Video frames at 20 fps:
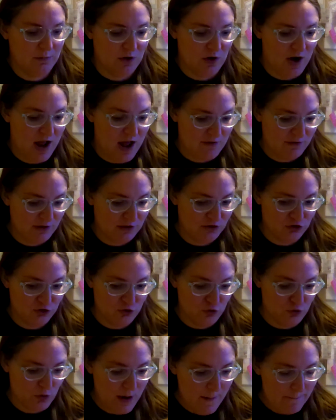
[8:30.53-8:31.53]
they're having to
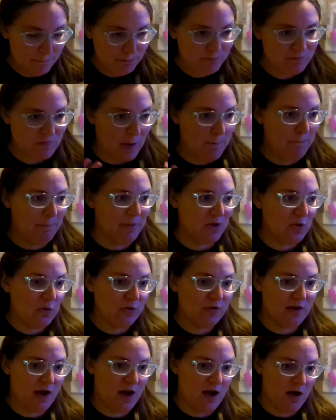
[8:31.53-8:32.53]

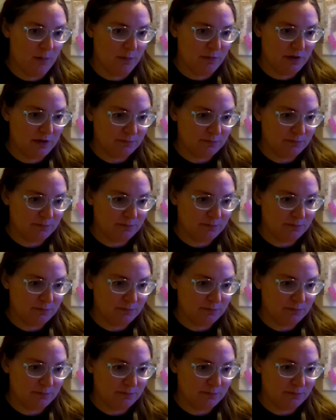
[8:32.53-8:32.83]
build up